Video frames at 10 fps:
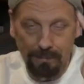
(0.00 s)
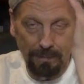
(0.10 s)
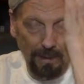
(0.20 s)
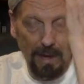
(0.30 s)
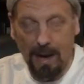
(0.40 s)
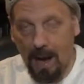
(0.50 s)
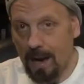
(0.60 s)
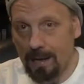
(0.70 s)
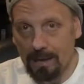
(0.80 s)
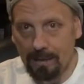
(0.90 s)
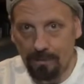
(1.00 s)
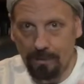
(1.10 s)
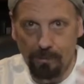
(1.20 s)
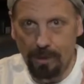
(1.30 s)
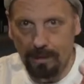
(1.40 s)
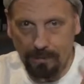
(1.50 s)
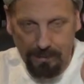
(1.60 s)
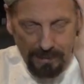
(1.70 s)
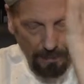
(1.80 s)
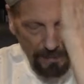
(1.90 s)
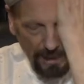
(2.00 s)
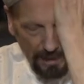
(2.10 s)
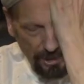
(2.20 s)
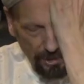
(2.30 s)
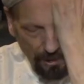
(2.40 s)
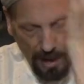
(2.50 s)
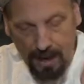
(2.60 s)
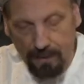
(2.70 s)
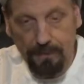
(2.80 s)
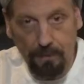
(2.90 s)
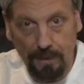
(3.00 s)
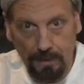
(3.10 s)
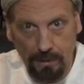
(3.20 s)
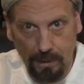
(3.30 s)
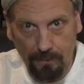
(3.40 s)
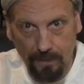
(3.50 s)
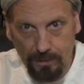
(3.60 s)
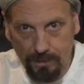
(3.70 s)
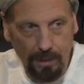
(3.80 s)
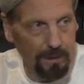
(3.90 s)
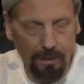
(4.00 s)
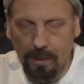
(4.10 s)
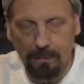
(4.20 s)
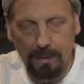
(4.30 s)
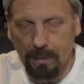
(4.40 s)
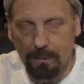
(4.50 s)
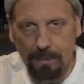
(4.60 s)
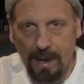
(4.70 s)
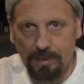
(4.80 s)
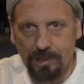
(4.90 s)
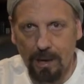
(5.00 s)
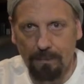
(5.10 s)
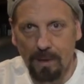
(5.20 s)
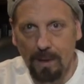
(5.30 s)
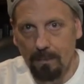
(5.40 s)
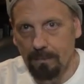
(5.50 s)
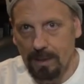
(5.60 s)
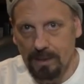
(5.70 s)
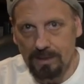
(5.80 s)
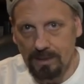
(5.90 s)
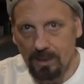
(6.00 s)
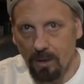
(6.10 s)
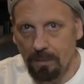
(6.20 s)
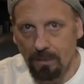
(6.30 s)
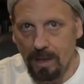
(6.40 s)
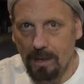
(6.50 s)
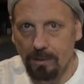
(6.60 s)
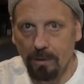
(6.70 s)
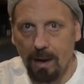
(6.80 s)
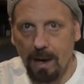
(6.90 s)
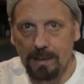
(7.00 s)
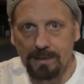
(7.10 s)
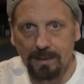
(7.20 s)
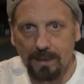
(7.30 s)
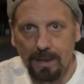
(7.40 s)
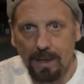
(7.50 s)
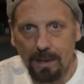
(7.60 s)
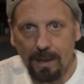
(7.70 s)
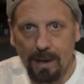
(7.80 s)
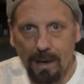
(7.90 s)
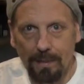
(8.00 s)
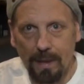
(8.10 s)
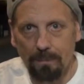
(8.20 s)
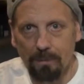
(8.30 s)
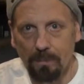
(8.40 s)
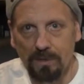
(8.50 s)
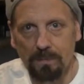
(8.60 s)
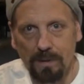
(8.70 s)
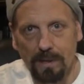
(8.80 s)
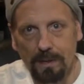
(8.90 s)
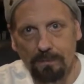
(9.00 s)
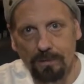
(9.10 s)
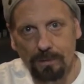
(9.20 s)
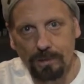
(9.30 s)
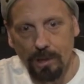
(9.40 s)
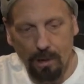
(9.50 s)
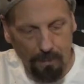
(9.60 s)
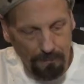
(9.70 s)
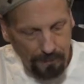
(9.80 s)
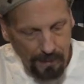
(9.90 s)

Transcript: you got an eye, something itches your eye after you've done the knife art trick, you're going to be in bad shape because the soap will get in your eyes and that'll pretty much be the end of your show.